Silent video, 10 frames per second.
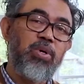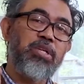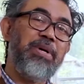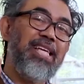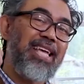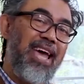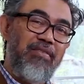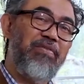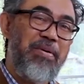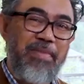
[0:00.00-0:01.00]
which means
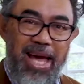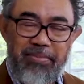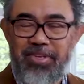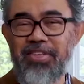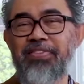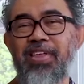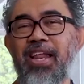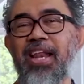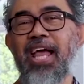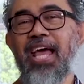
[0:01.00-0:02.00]
every map since
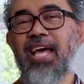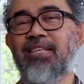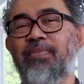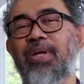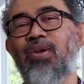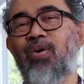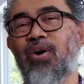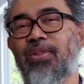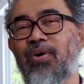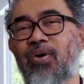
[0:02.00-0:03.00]
then has been
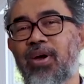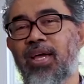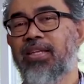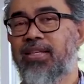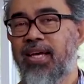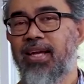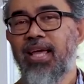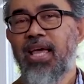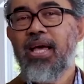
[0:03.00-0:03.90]
north-oriented.